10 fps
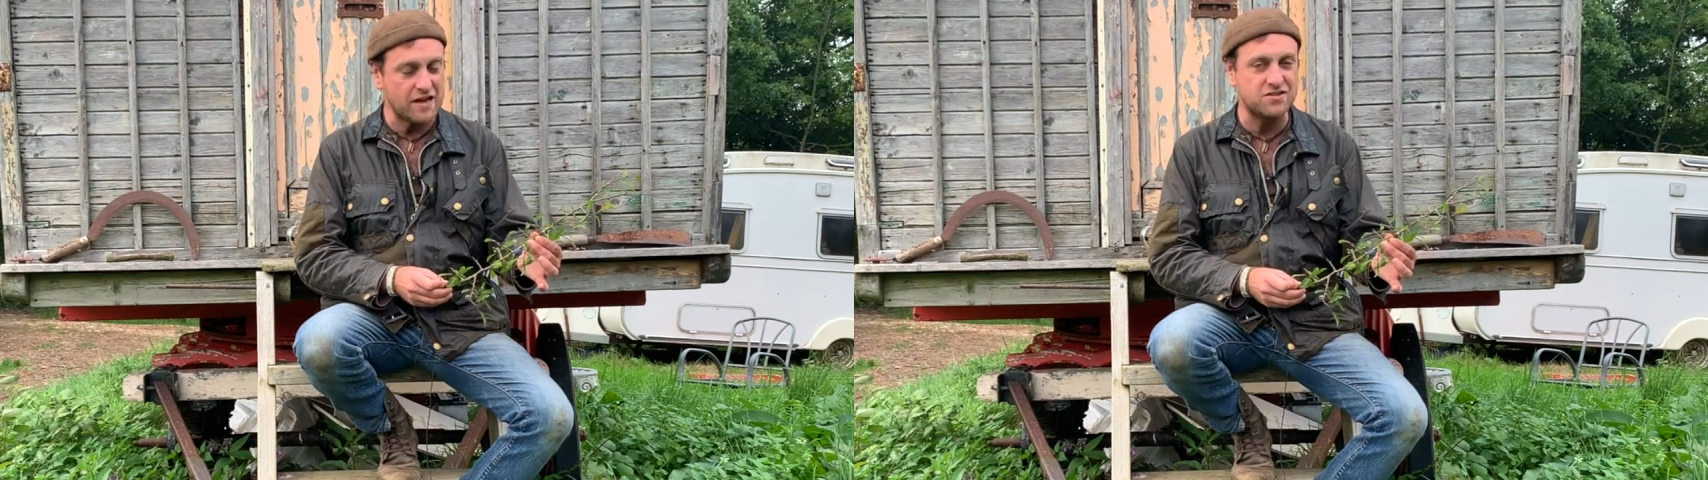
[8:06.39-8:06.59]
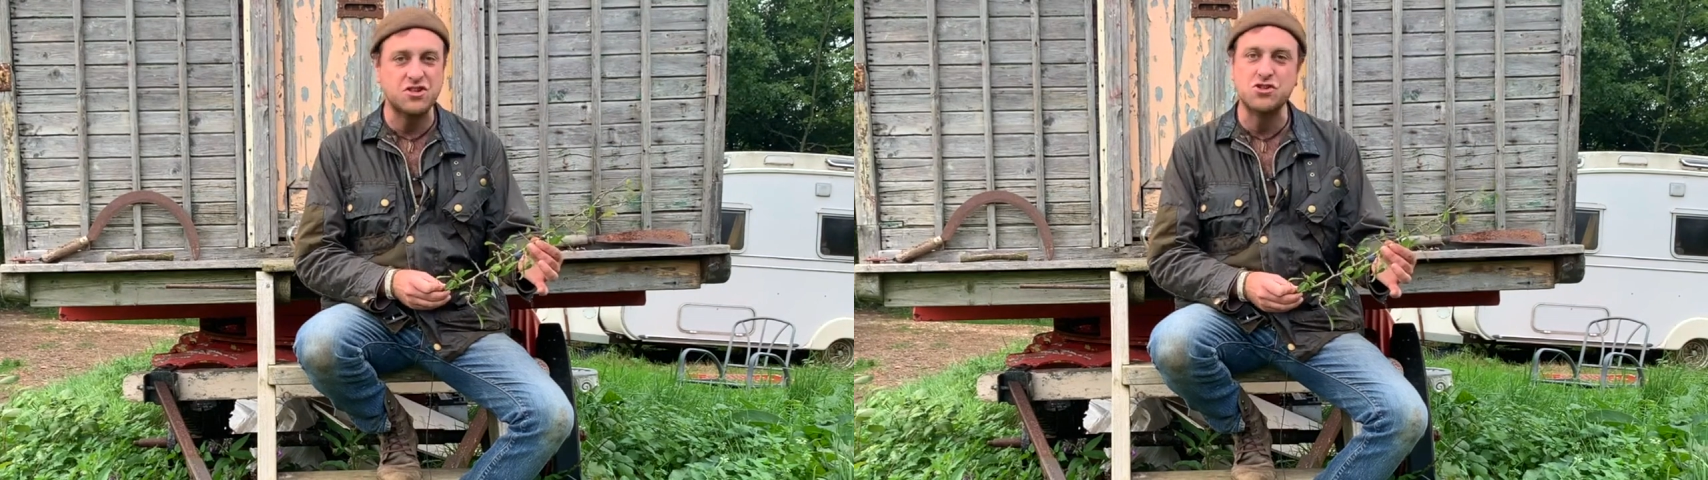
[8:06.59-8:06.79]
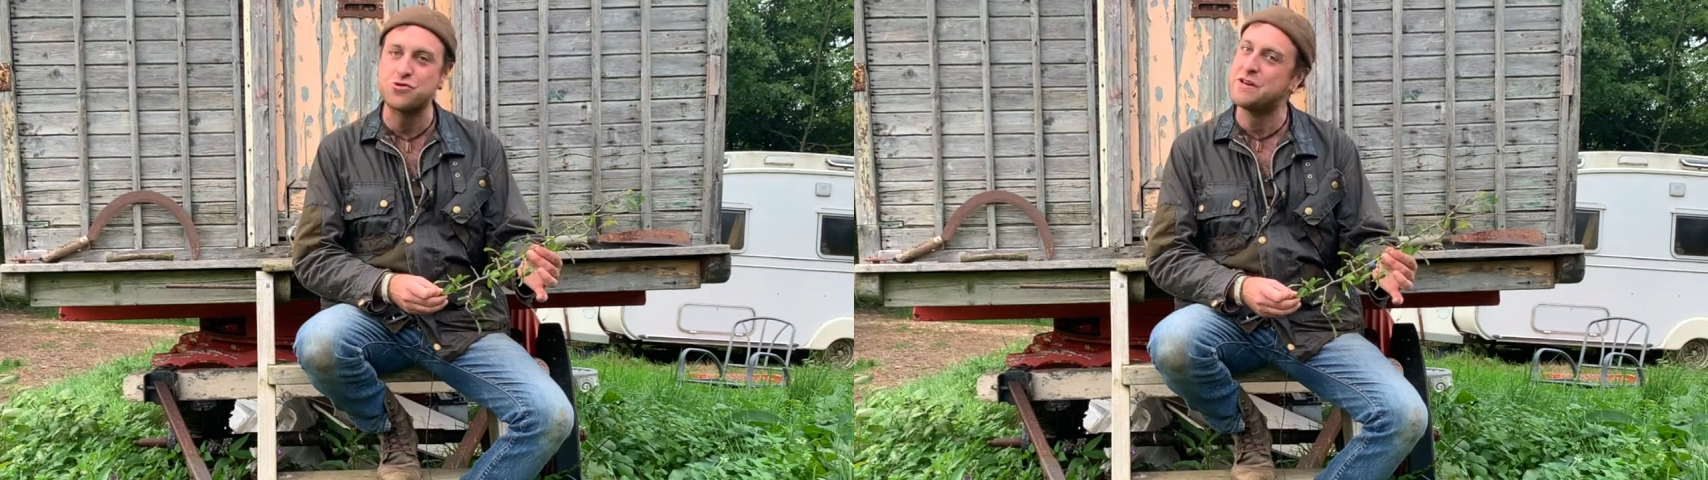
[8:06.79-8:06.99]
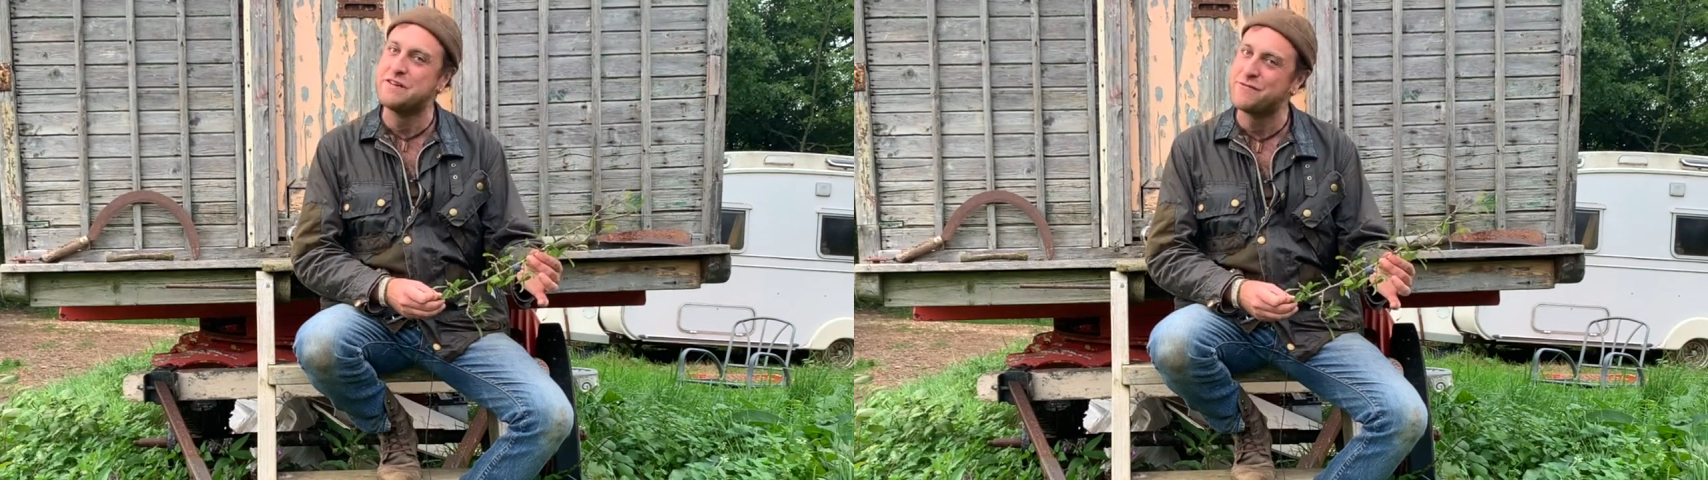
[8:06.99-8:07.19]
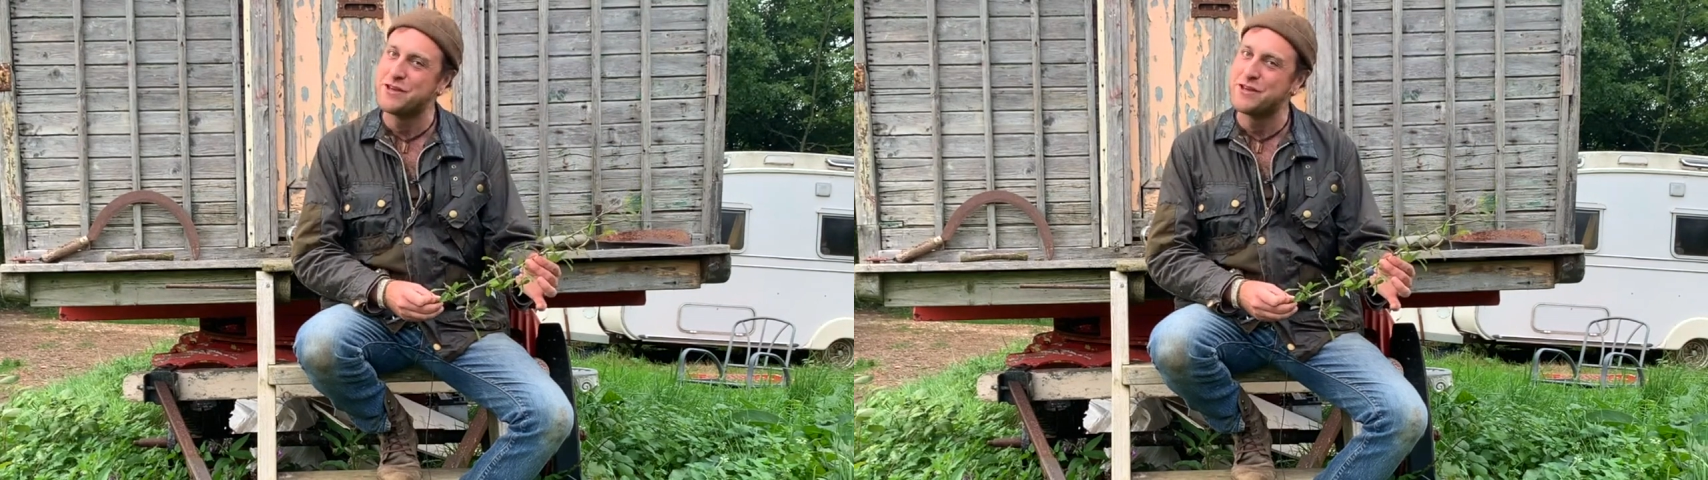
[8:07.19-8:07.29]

tree for